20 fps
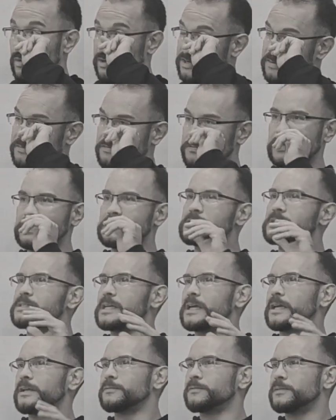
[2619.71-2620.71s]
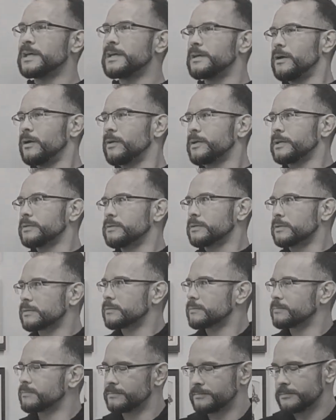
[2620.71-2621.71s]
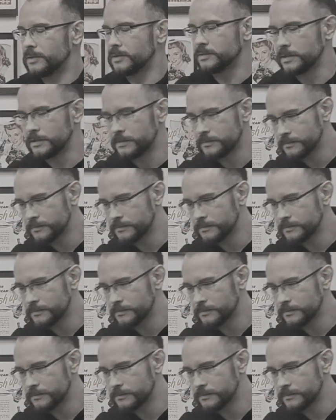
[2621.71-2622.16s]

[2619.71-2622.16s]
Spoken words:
What if instead of that? Okay, look, hold on.